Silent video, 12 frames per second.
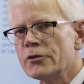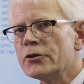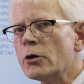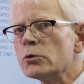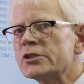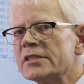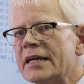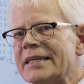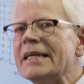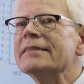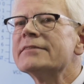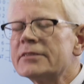those that
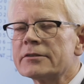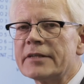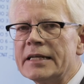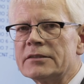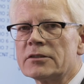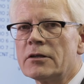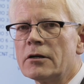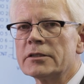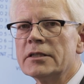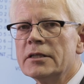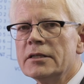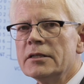integrate our
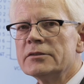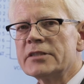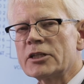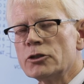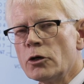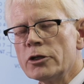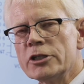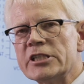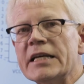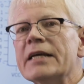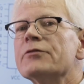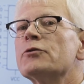
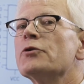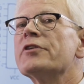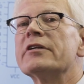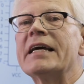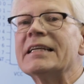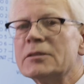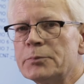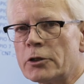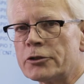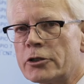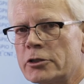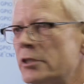technology into their end
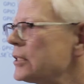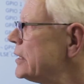product,